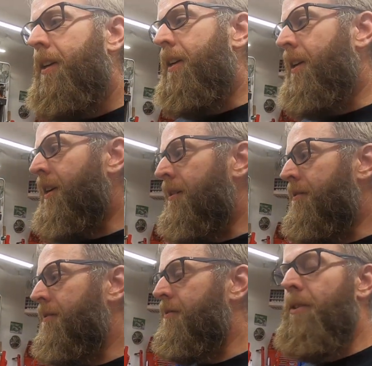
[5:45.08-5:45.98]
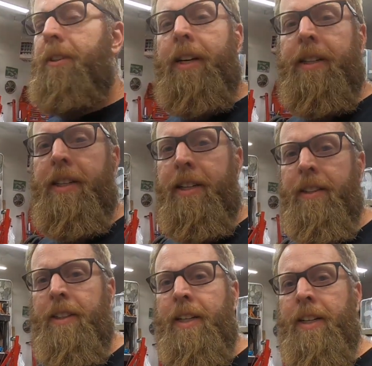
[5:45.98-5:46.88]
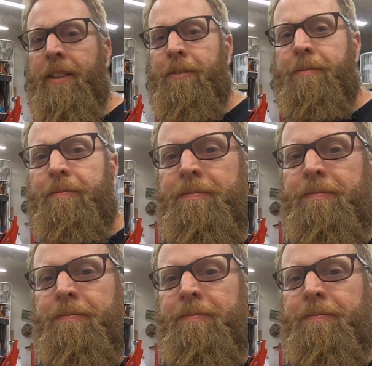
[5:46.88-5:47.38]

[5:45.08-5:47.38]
And we'll talk again later.